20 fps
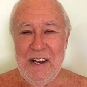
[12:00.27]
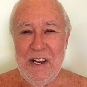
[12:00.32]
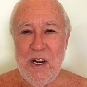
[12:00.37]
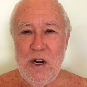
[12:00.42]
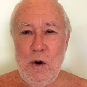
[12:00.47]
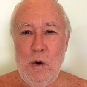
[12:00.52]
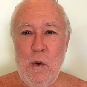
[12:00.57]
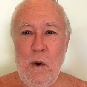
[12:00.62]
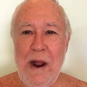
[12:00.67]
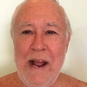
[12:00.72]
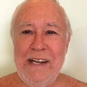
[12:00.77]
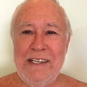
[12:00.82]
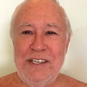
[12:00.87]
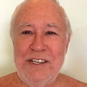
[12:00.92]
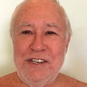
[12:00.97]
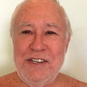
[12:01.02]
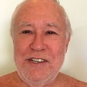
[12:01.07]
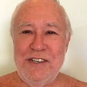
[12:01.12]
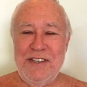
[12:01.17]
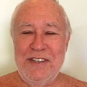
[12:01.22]

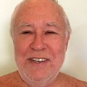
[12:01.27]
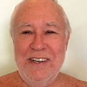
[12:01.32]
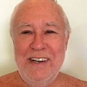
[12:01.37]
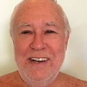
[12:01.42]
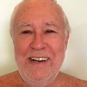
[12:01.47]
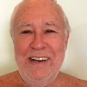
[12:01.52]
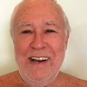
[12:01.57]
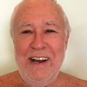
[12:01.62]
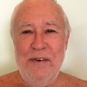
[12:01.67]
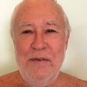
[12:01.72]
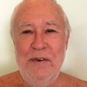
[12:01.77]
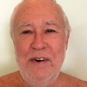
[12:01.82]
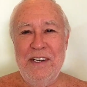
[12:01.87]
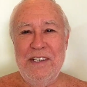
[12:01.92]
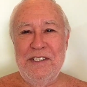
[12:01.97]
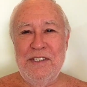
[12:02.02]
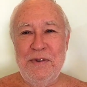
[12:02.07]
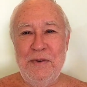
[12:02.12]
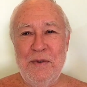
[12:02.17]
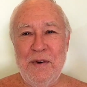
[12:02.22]
Quenched. And what
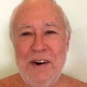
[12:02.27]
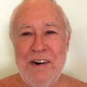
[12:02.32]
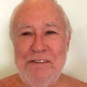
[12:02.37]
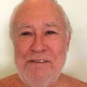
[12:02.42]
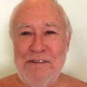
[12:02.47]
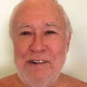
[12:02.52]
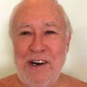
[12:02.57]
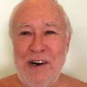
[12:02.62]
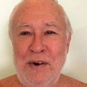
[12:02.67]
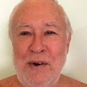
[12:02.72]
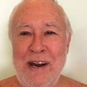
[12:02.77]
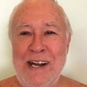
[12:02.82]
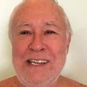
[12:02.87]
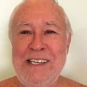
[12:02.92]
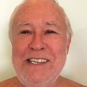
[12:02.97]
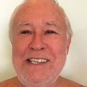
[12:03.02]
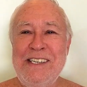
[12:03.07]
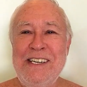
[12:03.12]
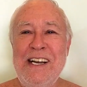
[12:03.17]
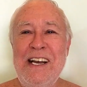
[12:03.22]
is the word for
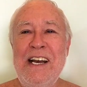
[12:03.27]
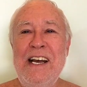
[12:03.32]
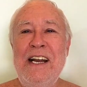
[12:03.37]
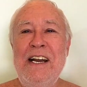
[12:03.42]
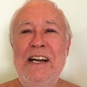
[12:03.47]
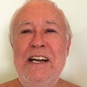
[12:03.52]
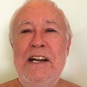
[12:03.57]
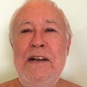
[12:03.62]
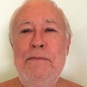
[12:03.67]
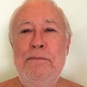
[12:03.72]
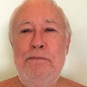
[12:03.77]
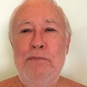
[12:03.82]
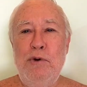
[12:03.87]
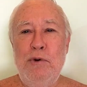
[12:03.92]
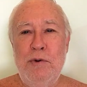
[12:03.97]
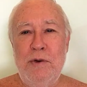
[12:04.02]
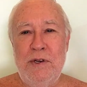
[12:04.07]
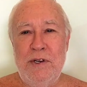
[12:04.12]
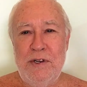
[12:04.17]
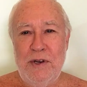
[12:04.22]
quenched?
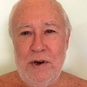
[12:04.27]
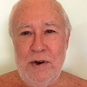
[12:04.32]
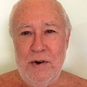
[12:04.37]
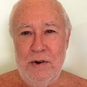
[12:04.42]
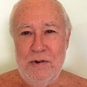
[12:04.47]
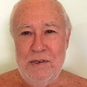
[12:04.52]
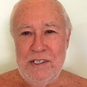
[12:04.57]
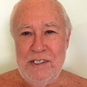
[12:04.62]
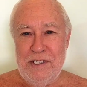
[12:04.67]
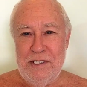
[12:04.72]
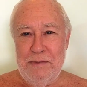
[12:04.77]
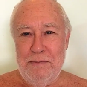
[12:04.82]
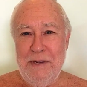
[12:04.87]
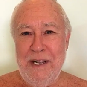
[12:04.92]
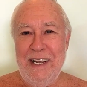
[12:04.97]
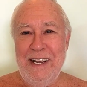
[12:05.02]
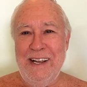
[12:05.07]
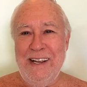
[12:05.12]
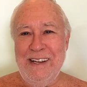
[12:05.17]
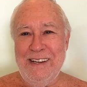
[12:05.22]

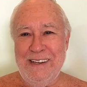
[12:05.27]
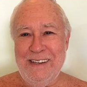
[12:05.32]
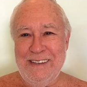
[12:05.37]
Nibbutosmi.